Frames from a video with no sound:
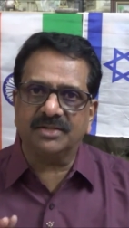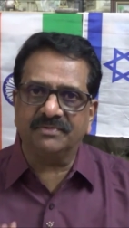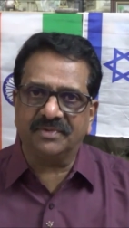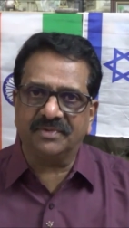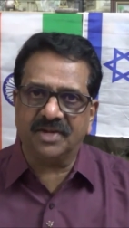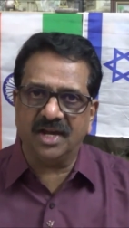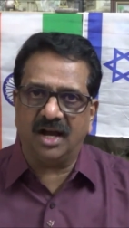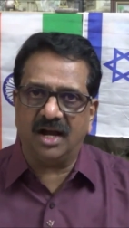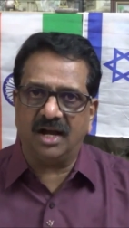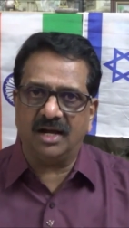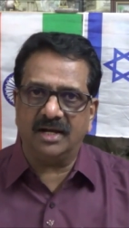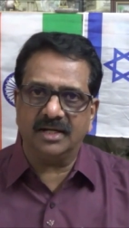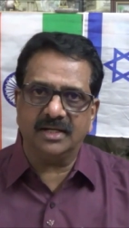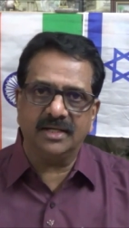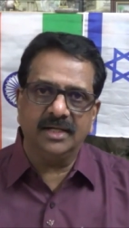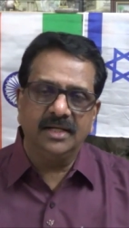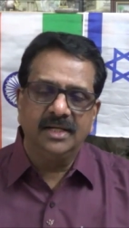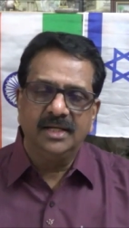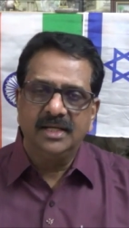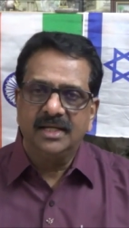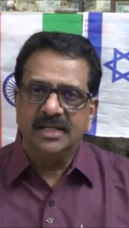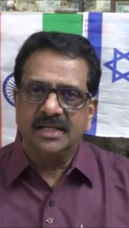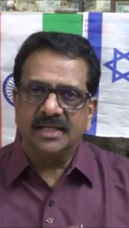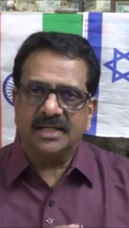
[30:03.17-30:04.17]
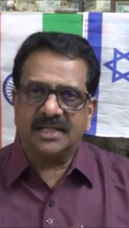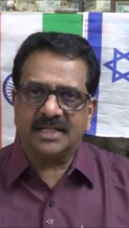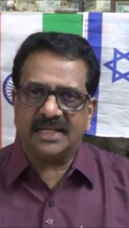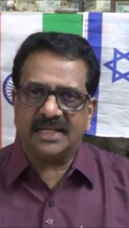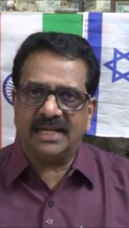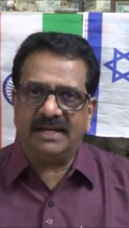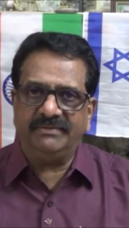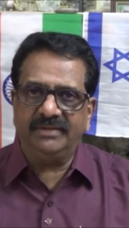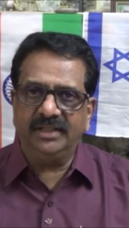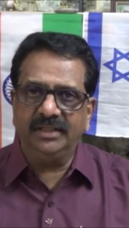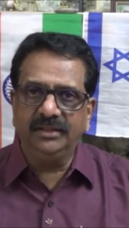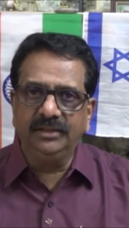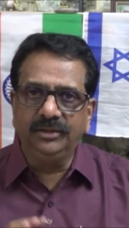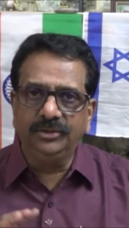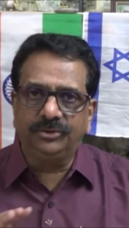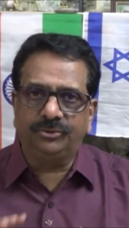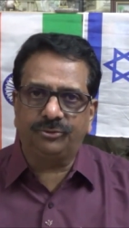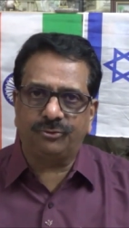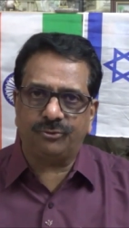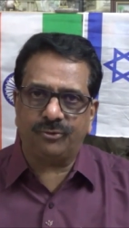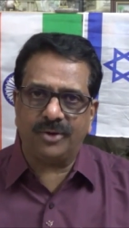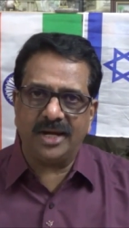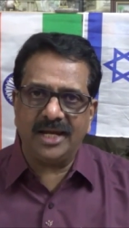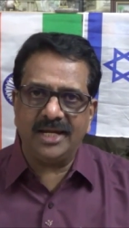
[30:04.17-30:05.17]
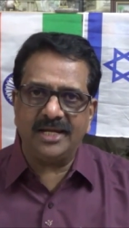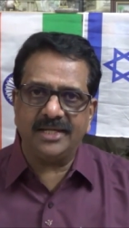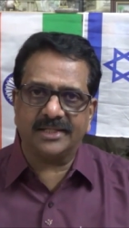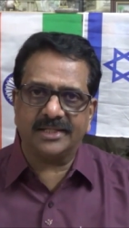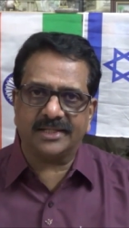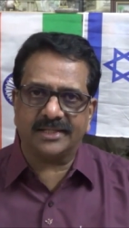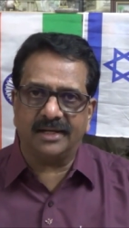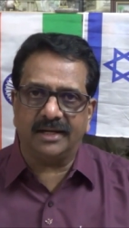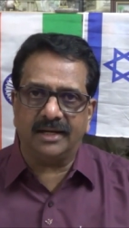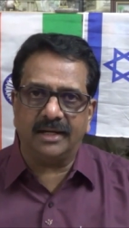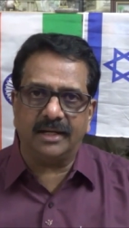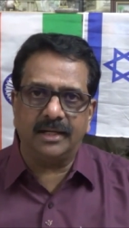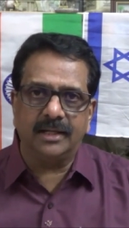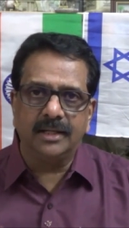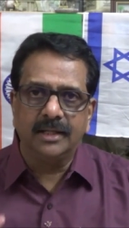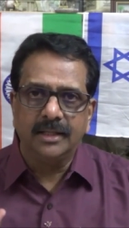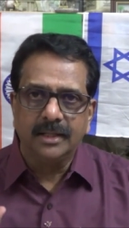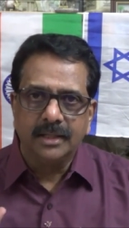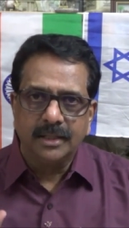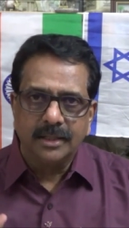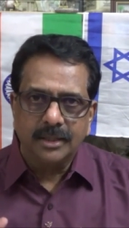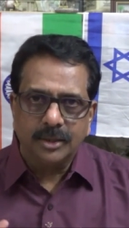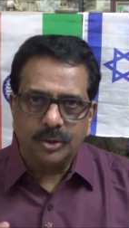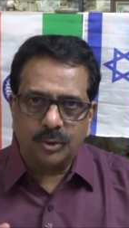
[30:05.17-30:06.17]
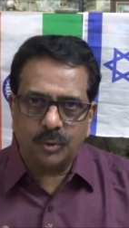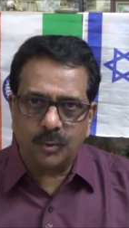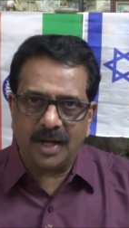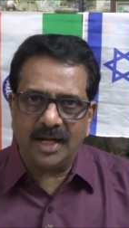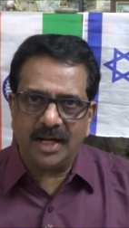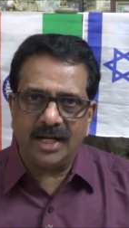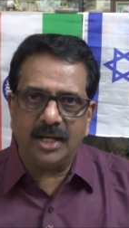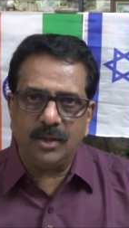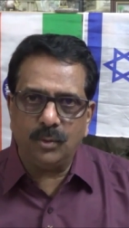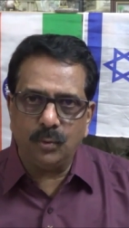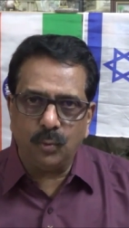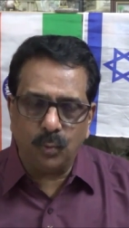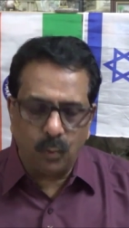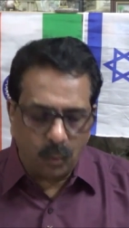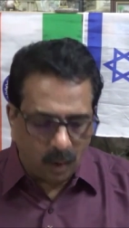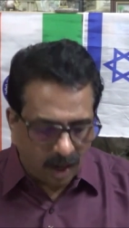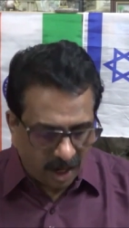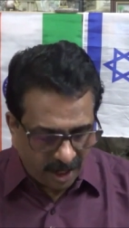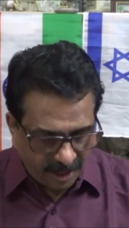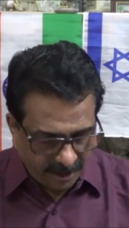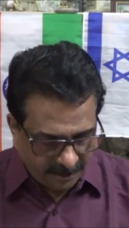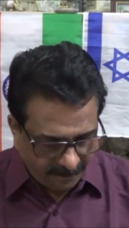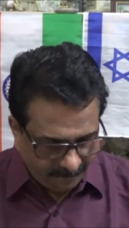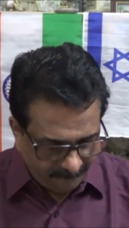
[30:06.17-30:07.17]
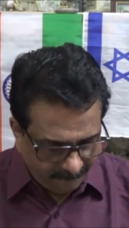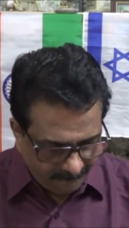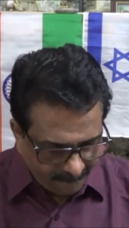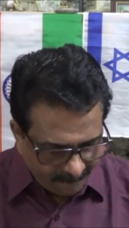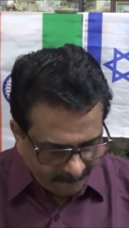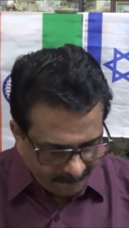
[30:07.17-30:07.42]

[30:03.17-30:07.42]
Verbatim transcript: of God. Seven threes are 21.